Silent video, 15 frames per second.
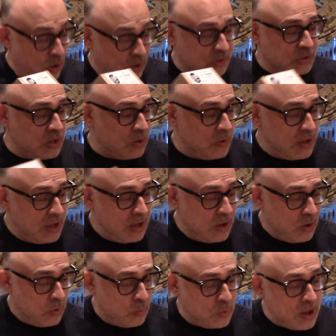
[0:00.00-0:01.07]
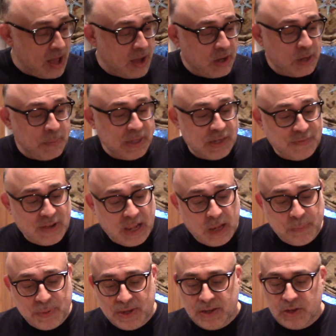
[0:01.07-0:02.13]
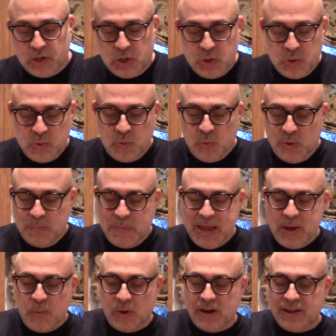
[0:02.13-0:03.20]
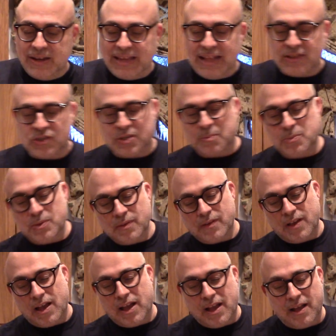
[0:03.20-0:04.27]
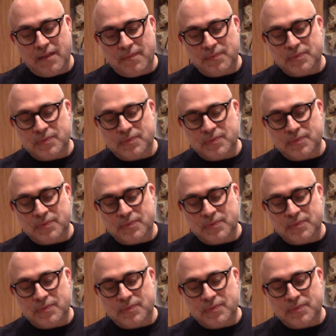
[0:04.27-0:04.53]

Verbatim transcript: Also, what I'm going to be developing, you may want to get some uh,